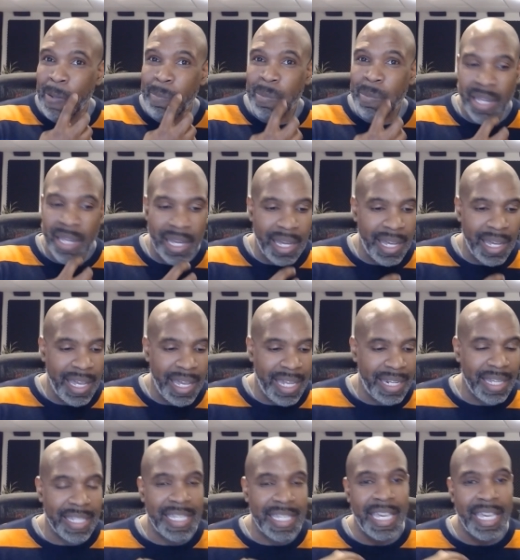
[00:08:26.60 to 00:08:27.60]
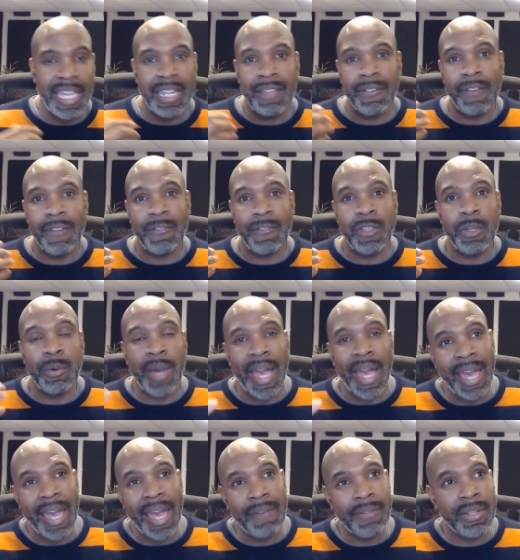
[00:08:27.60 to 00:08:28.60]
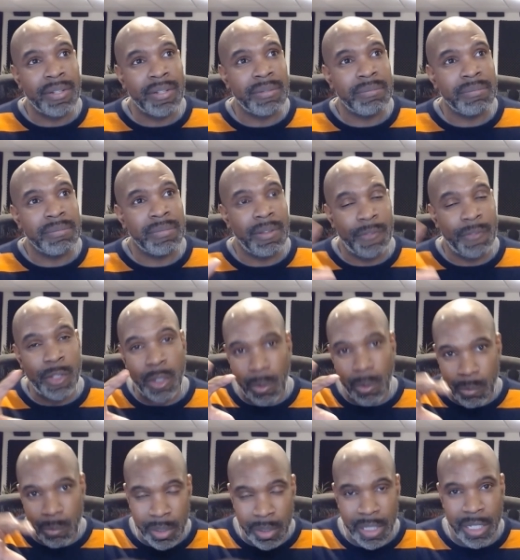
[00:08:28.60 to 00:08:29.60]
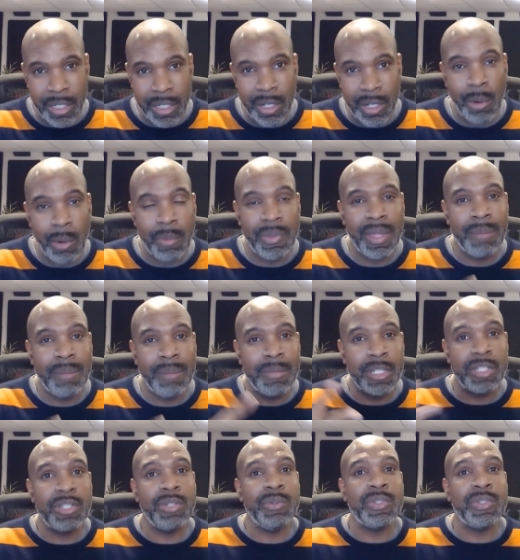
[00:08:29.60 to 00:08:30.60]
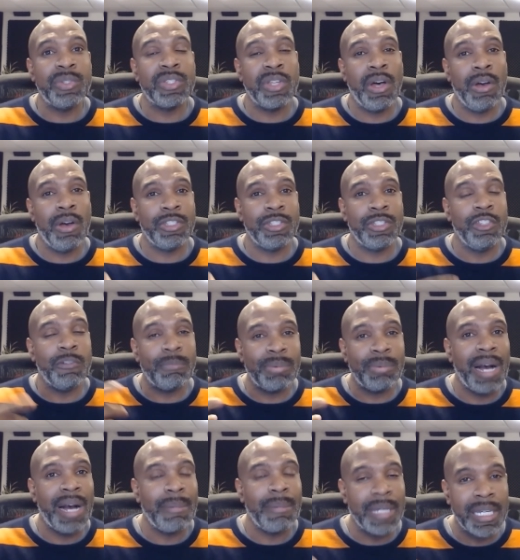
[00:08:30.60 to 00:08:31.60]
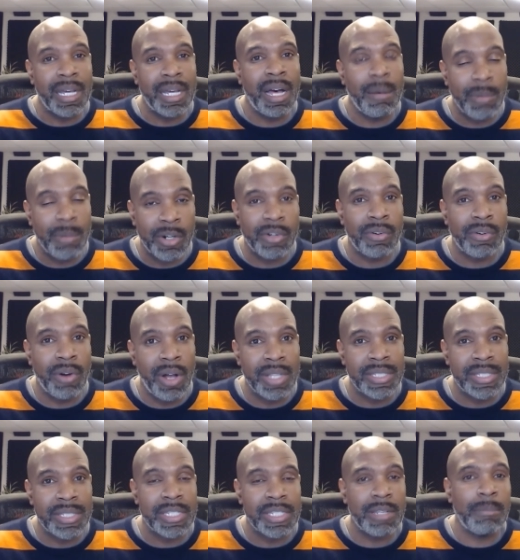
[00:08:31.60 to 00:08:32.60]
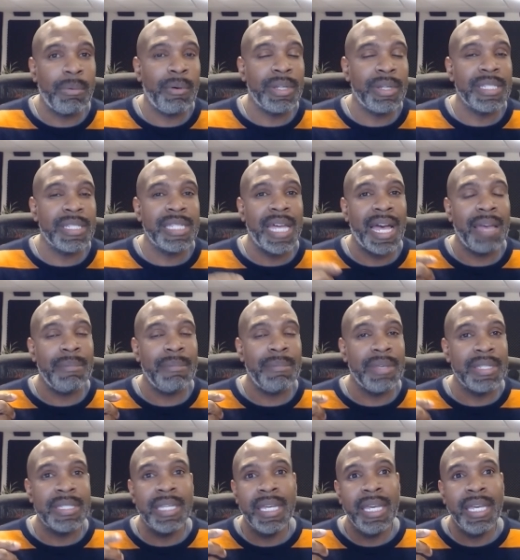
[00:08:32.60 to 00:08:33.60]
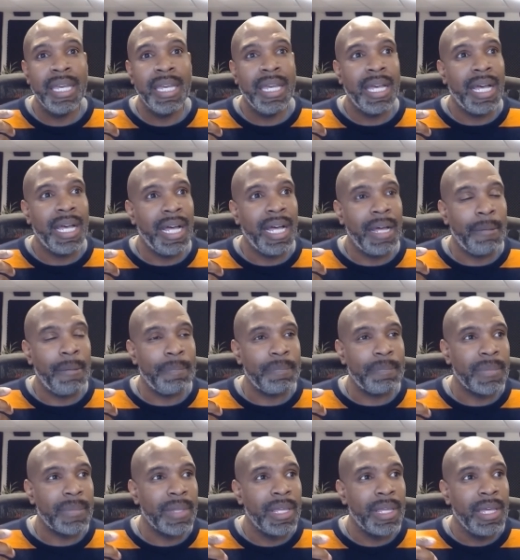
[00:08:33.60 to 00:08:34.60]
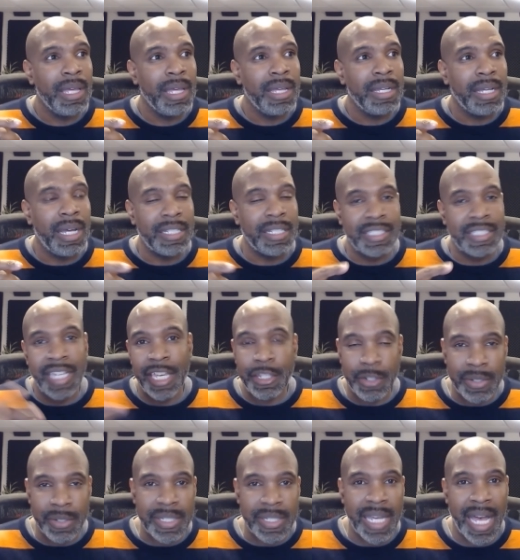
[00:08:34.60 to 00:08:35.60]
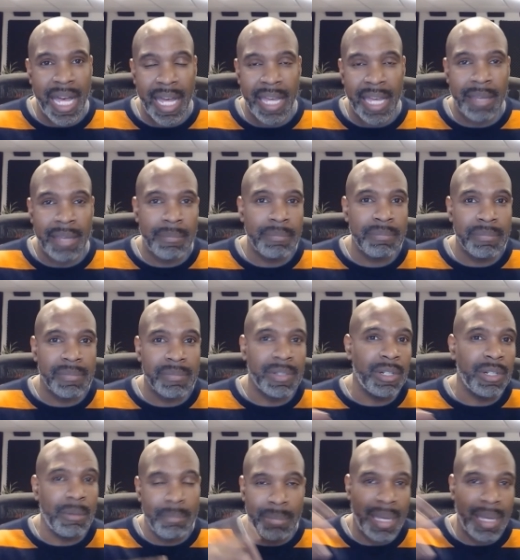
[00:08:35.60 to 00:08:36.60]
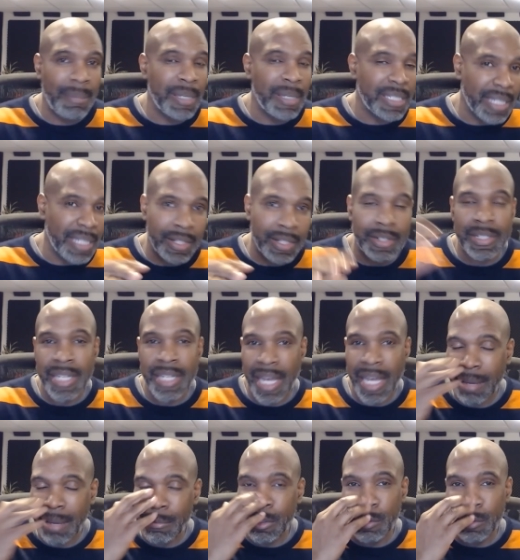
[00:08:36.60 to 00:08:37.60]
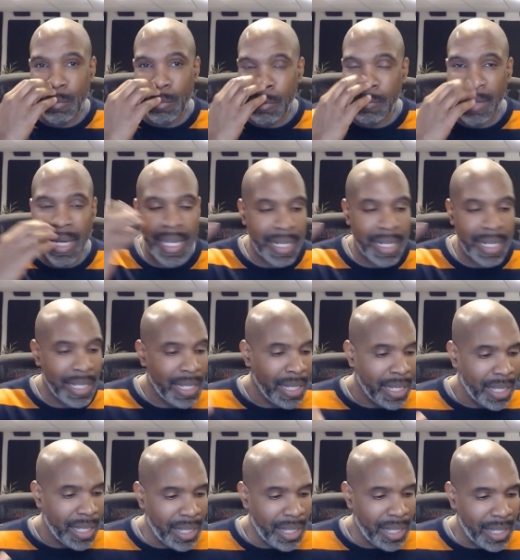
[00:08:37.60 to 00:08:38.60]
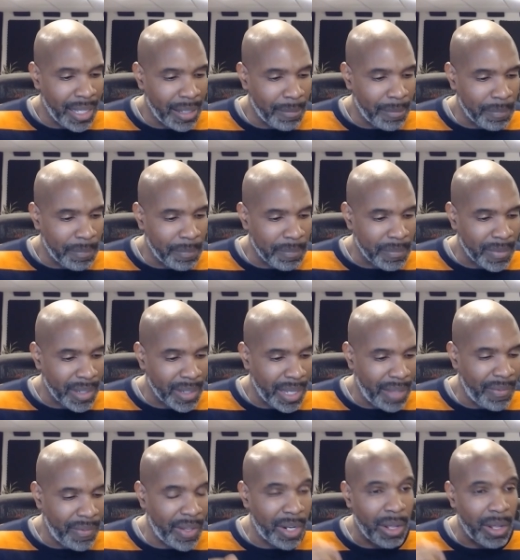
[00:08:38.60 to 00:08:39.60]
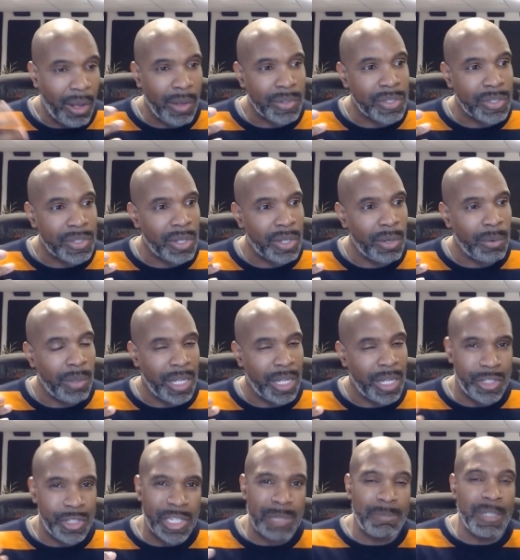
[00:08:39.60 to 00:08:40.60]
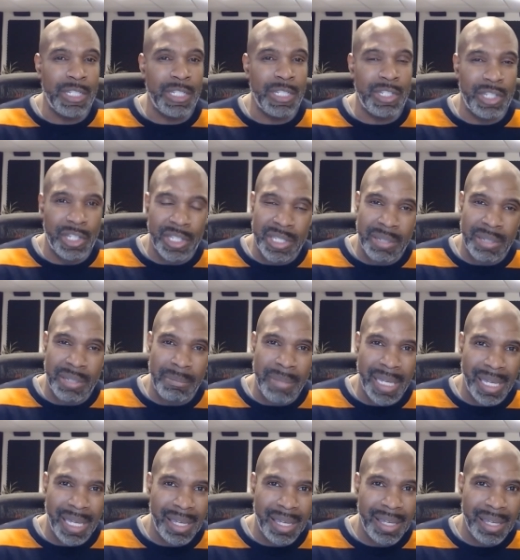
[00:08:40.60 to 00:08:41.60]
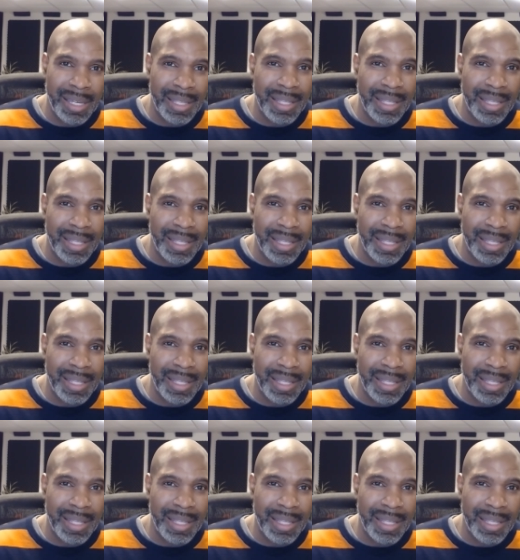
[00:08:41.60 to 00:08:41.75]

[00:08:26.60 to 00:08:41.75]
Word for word: Uh, and again, if you haven't, if you don't really know them, the two songs you've probably come across at some point in time is um, uh, take your time you know baby take your time do it right um, and then also uh, just be good to me